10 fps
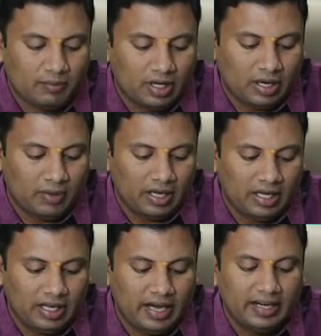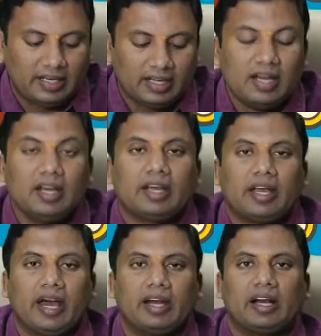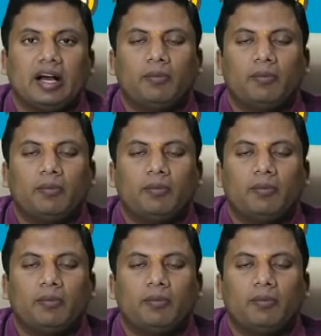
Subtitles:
Remaining 8 can come.